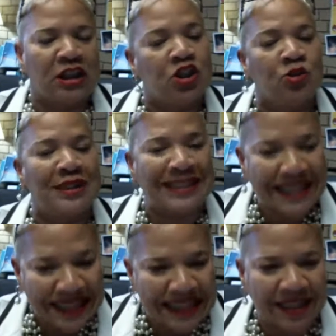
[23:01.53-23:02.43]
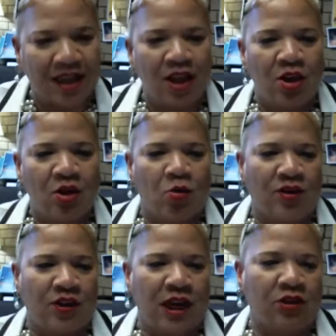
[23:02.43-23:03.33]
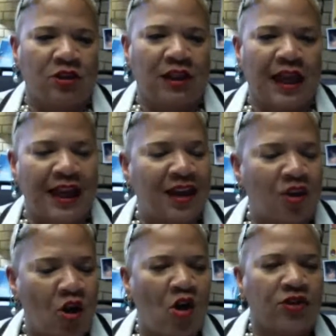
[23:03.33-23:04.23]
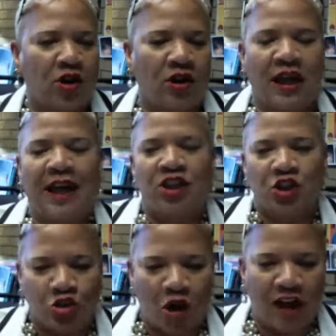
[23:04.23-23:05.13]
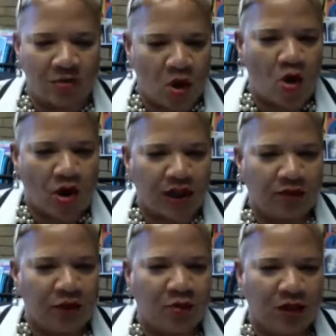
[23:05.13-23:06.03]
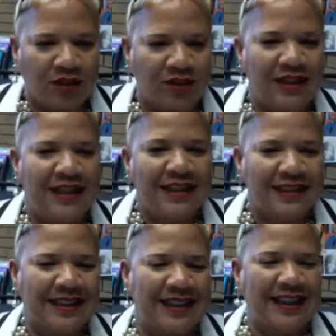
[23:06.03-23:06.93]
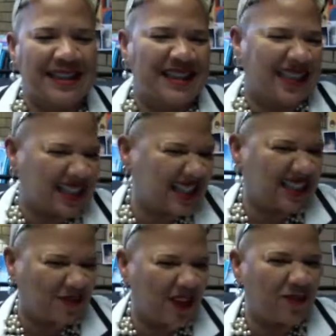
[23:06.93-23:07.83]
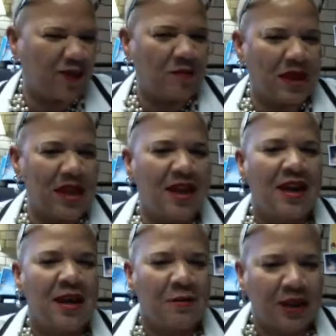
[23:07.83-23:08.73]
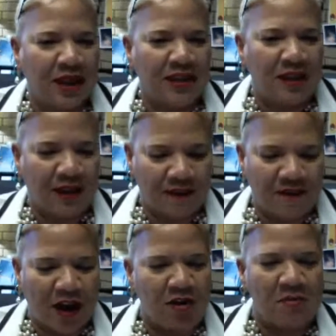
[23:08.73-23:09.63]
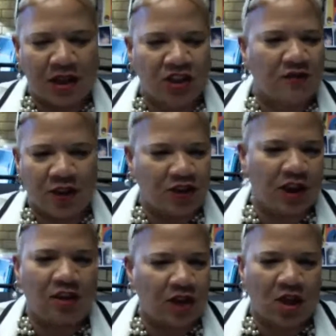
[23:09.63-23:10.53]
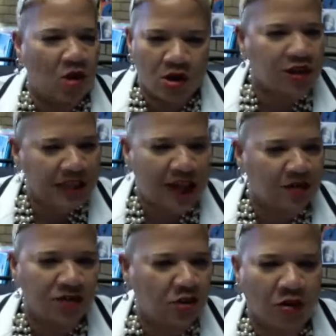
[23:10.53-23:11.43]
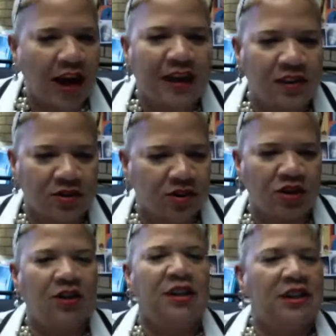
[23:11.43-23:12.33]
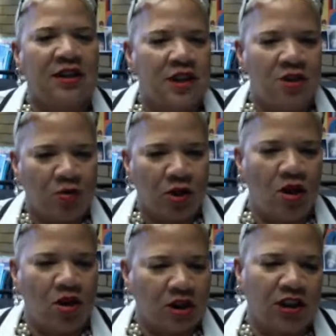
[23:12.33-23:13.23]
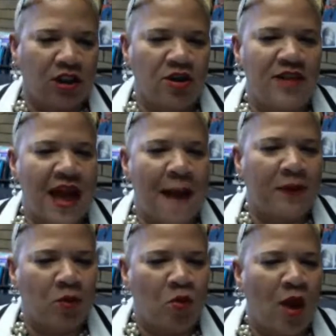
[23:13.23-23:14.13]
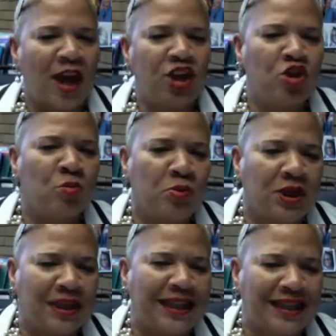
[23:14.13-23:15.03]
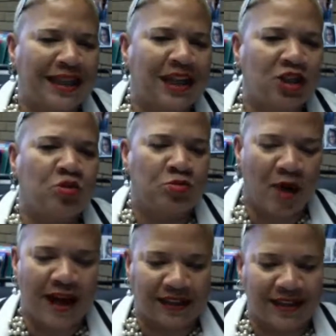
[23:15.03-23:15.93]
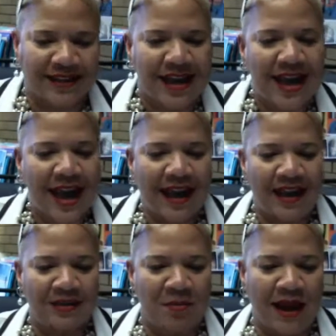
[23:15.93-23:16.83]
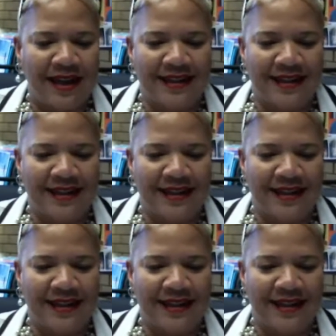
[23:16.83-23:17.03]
to see what they look like and to try them on, if you will, to see, does this fit for me? Because very much of the theory all sounds great and good, and we all can learn that, but when you put it into practice, and as Mark